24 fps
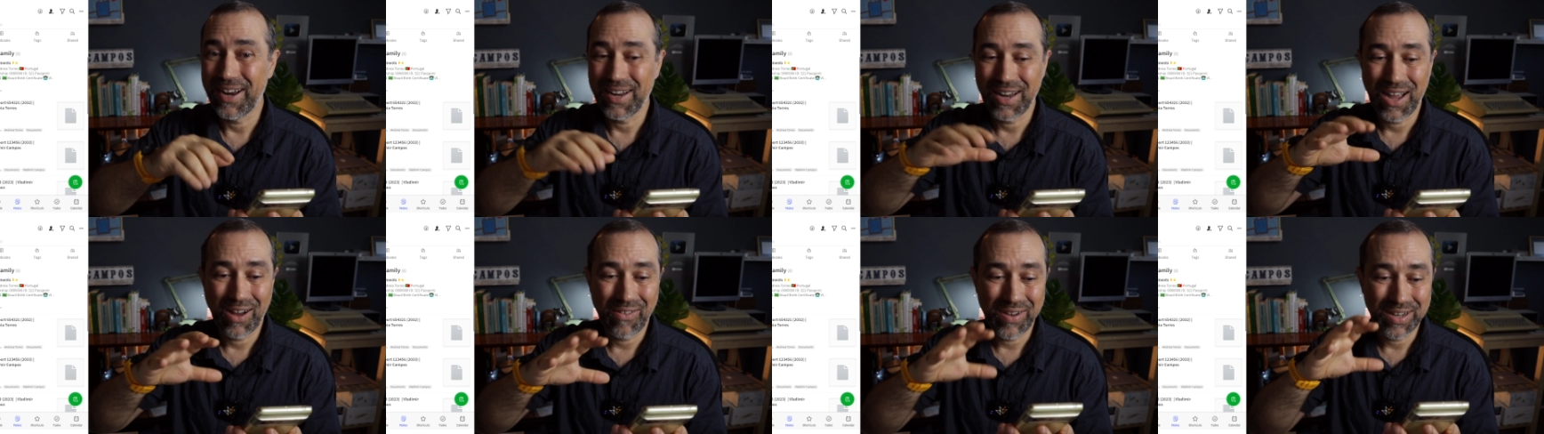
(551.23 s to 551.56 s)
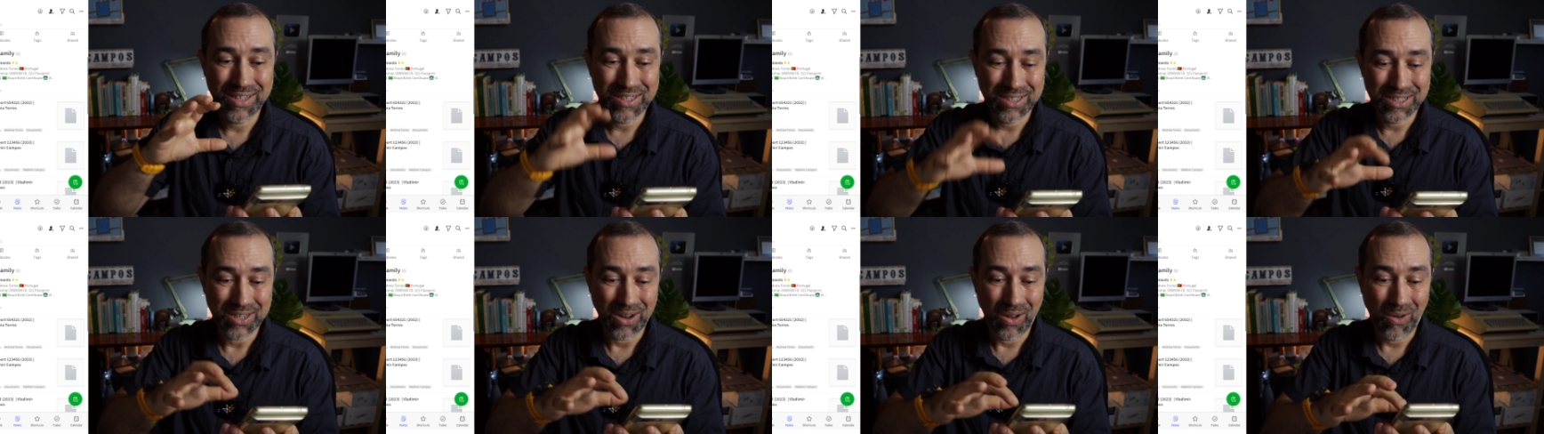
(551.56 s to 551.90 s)
Now
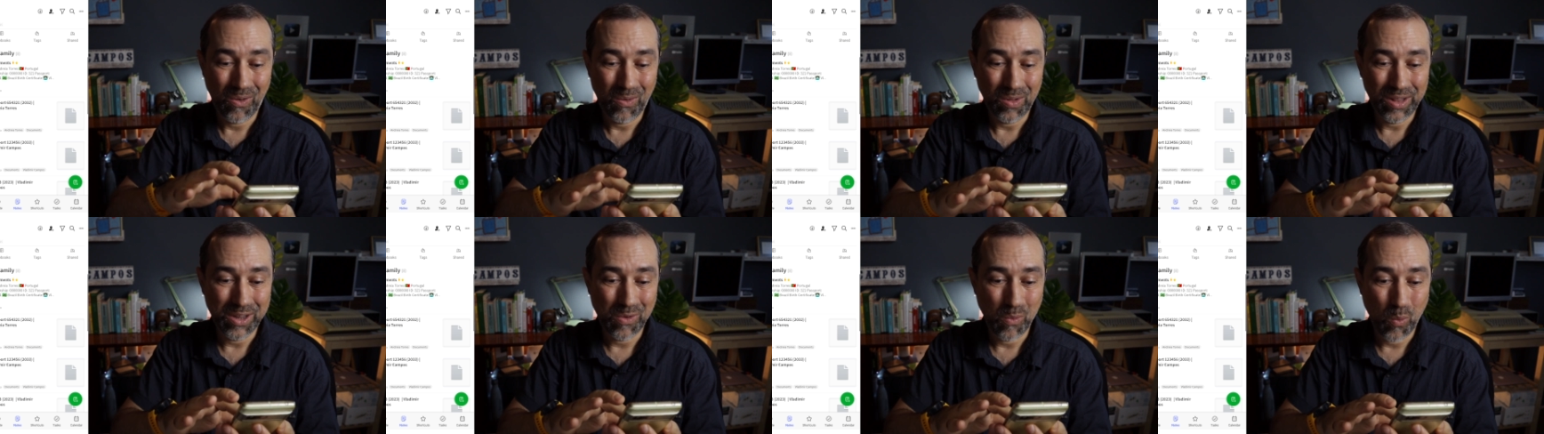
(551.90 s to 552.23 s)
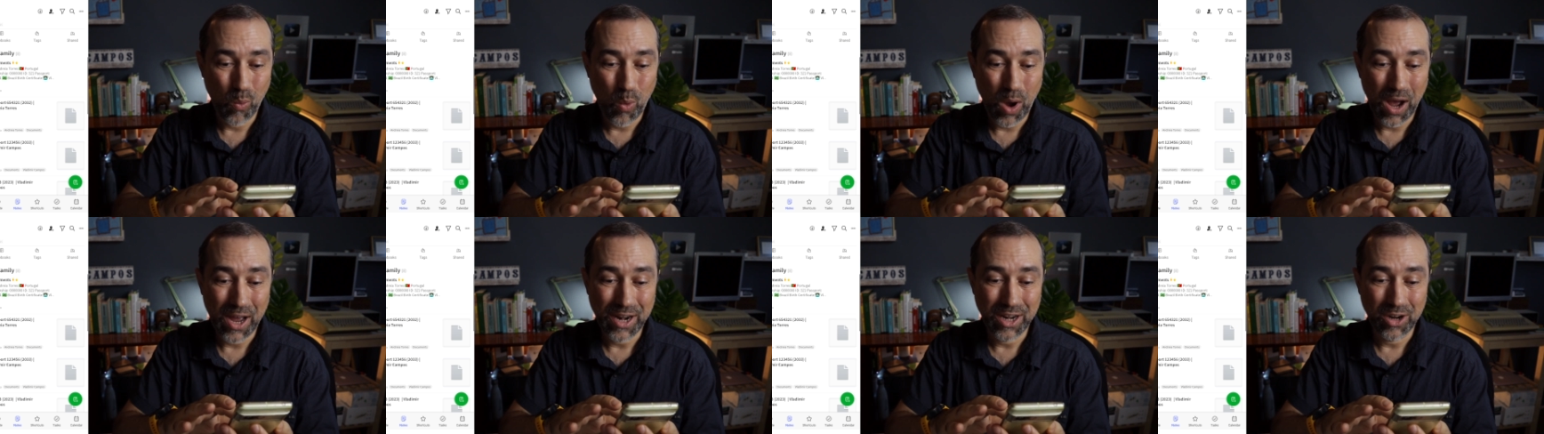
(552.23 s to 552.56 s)
it's only
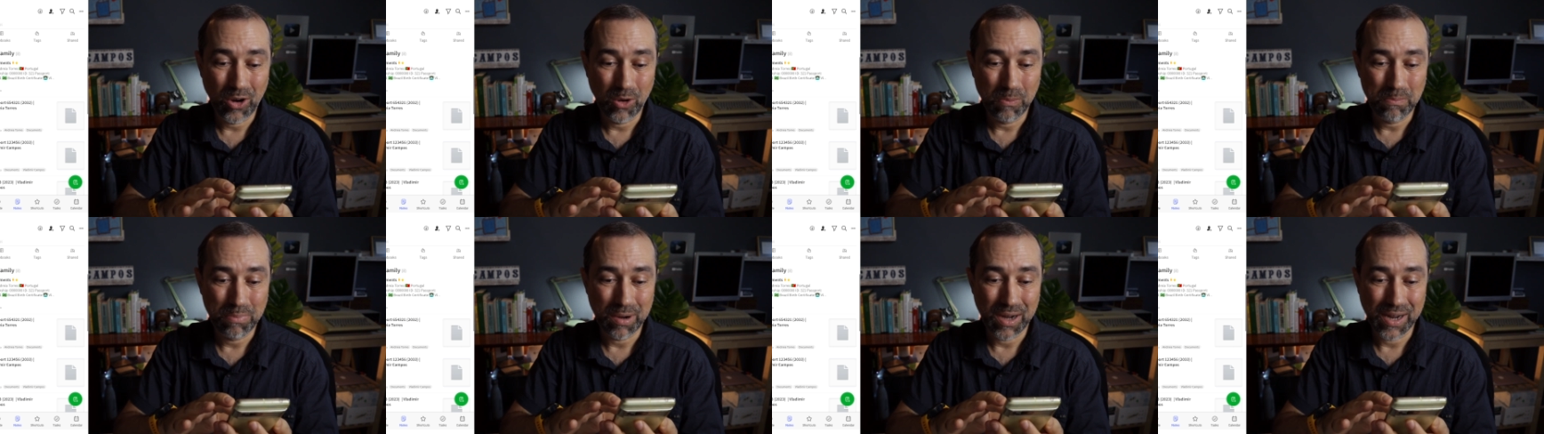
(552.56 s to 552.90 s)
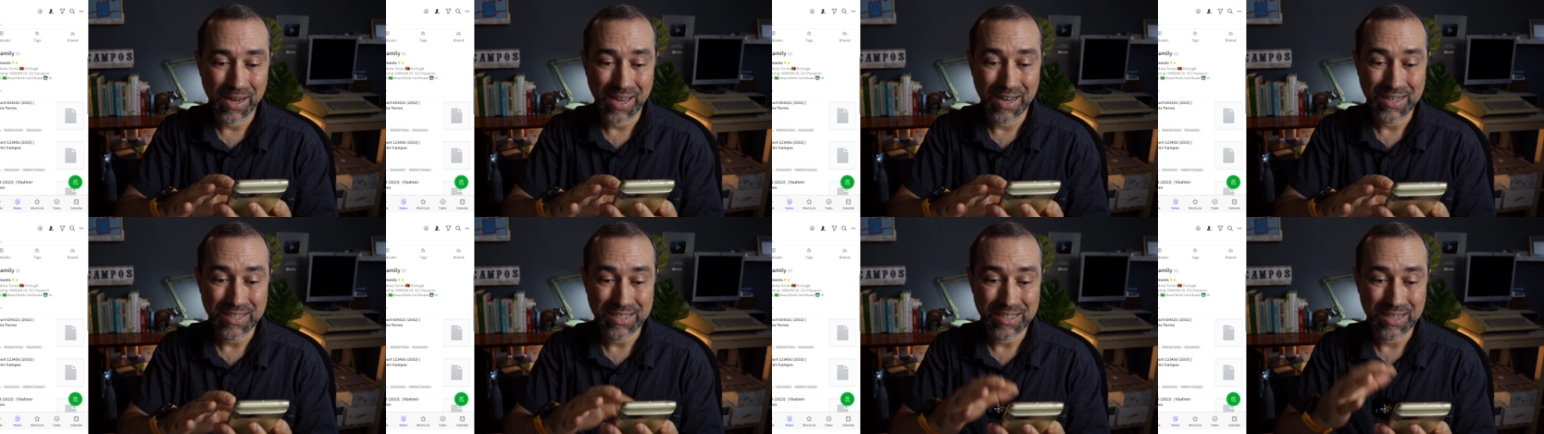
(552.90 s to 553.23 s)
one
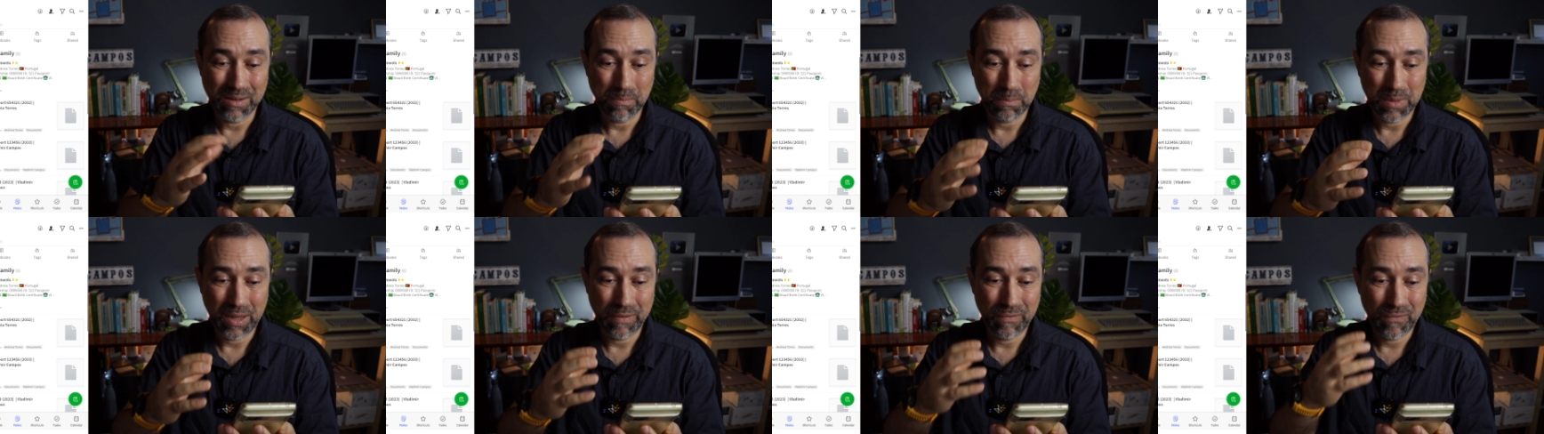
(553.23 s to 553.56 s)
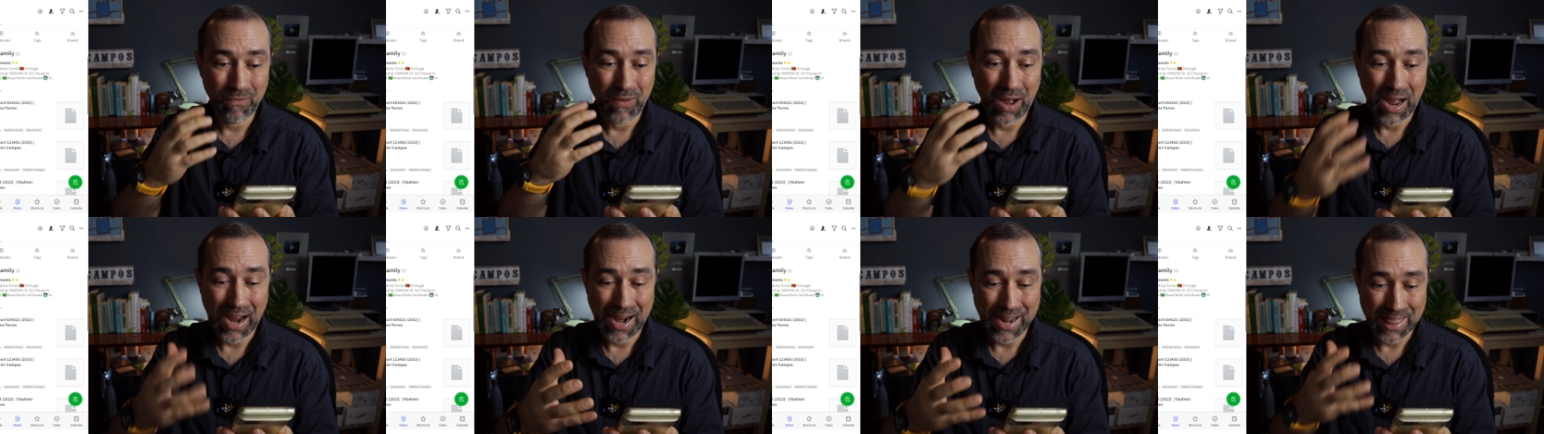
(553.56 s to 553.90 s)
notebook. It
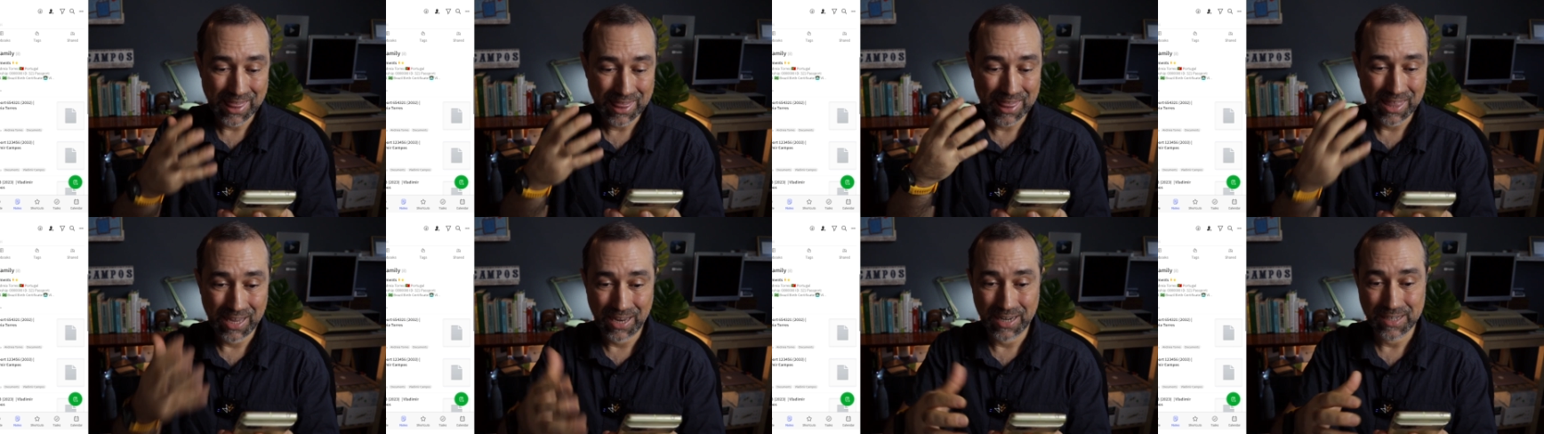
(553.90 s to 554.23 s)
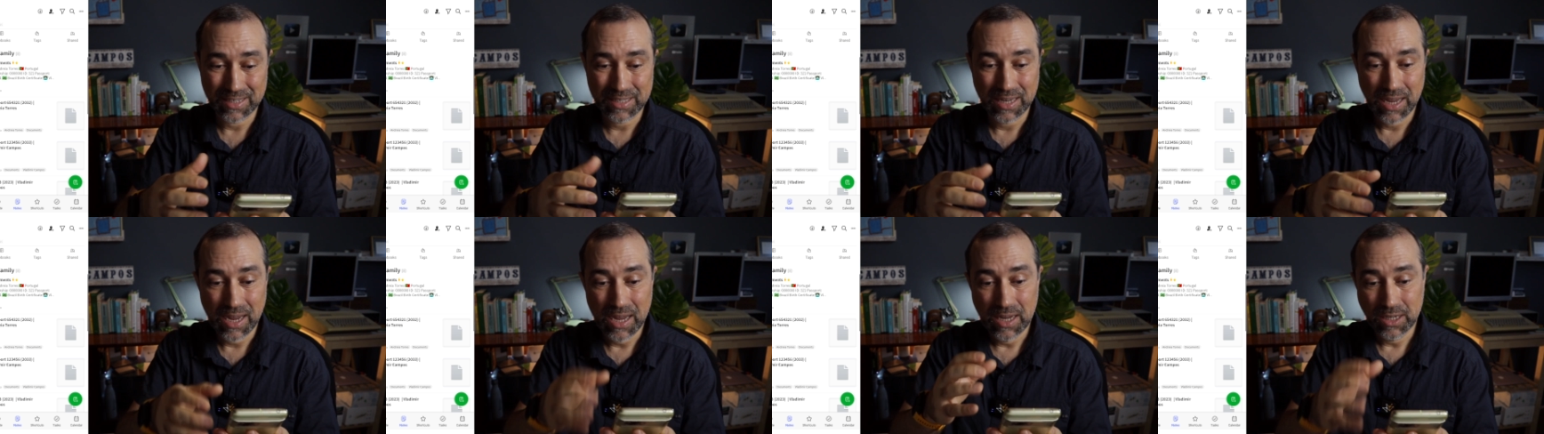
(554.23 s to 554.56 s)
simplified
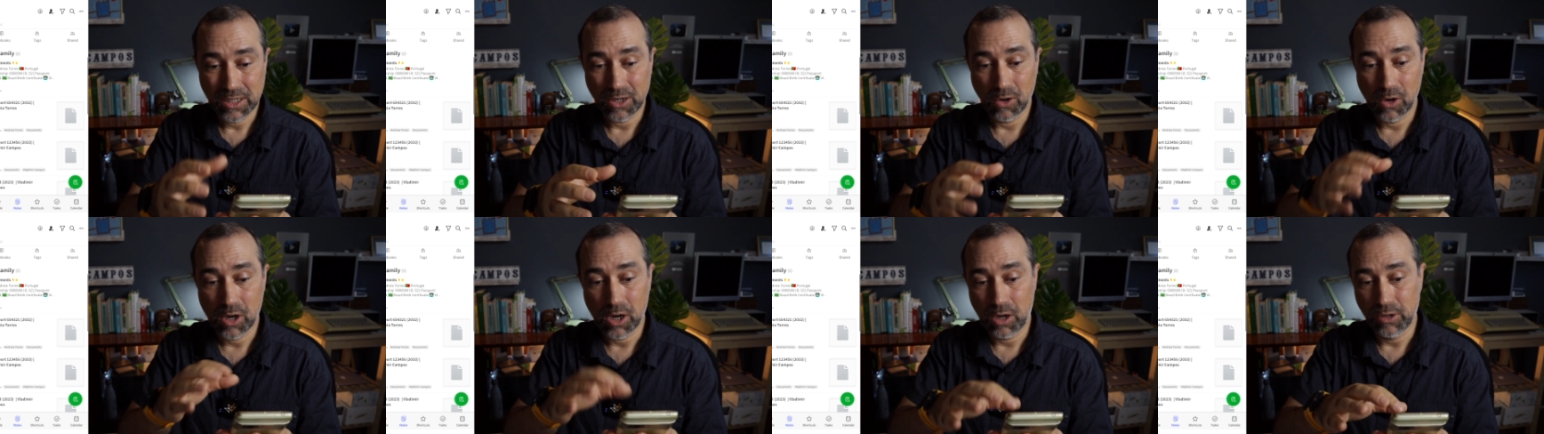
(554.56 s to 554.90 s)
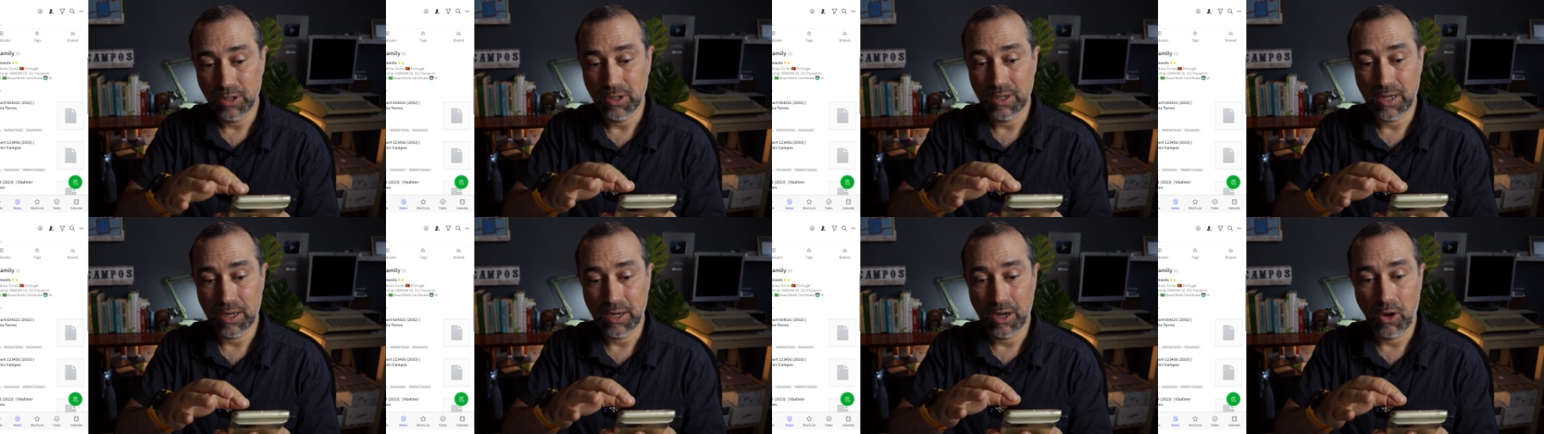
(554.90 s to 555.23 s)
things. So go
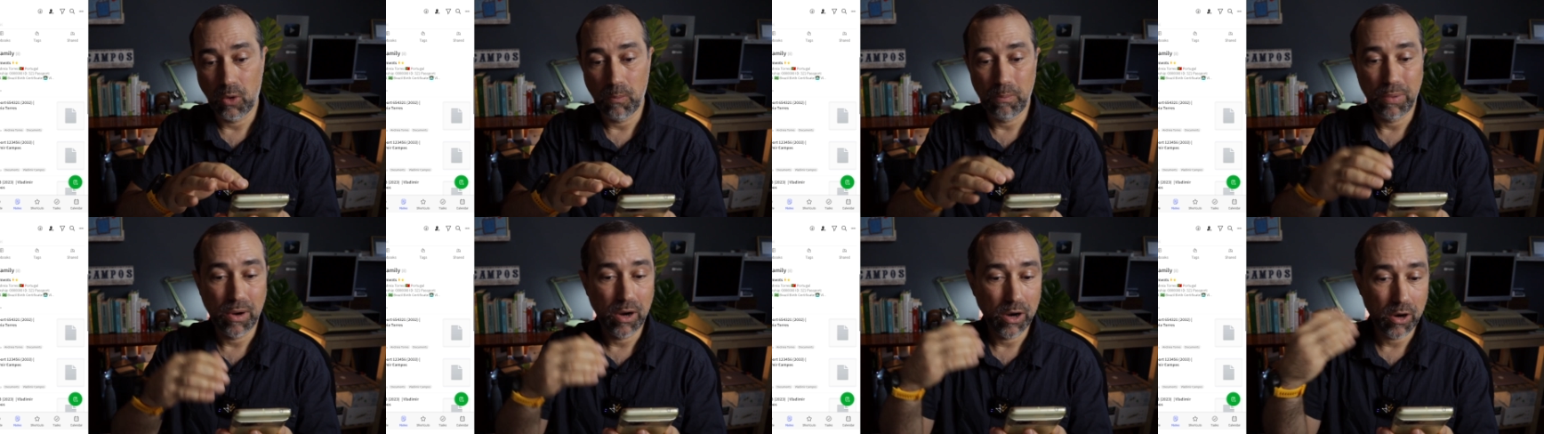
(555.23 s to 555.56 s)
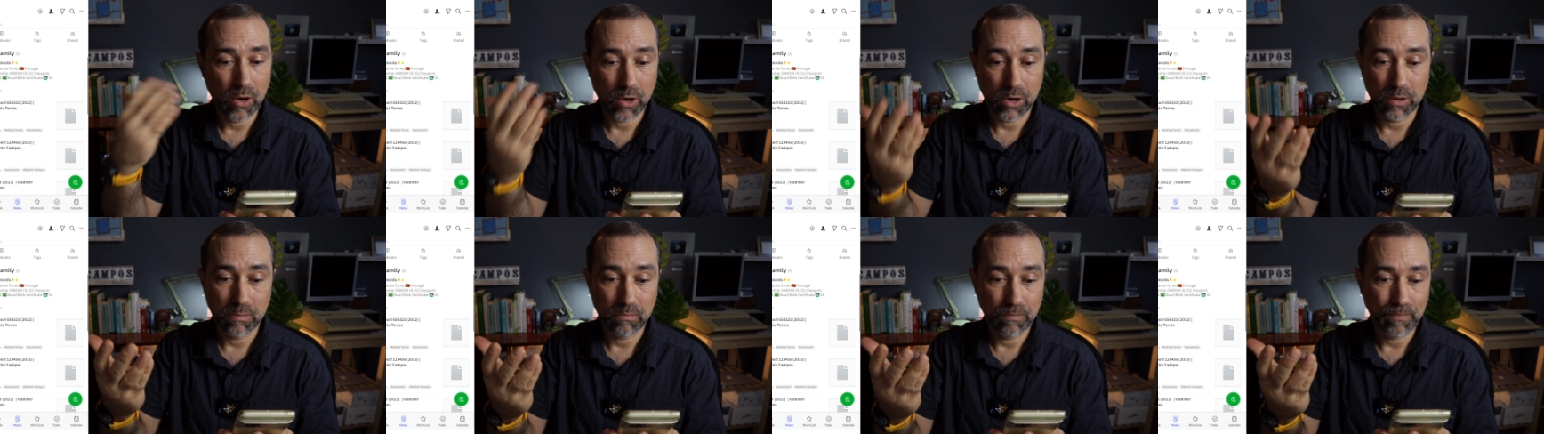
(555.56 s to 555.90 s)
to the notebook
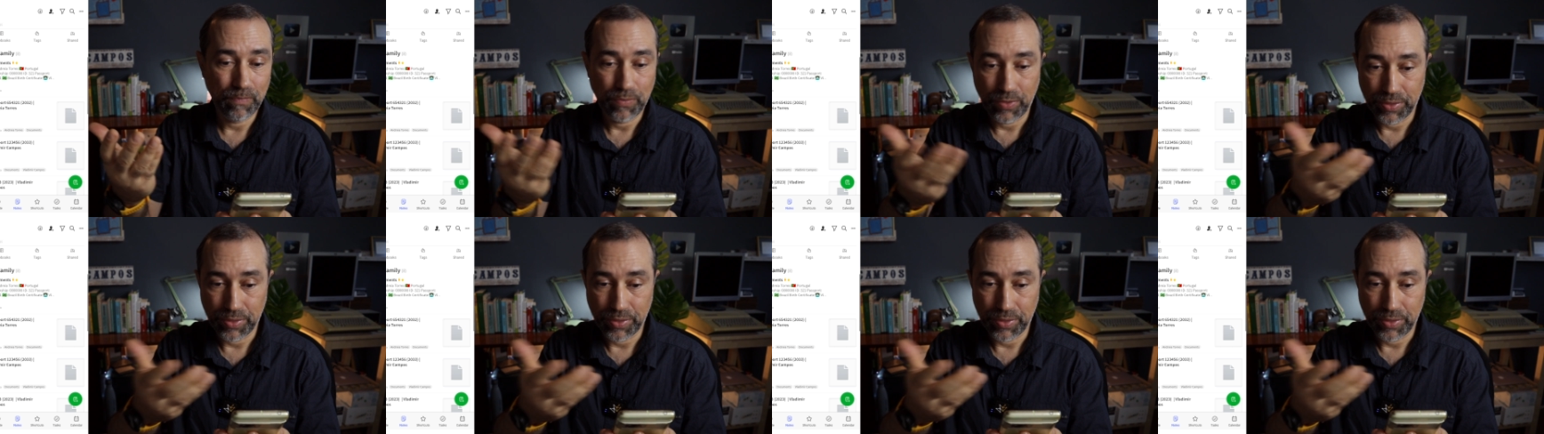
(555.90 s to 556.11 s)
or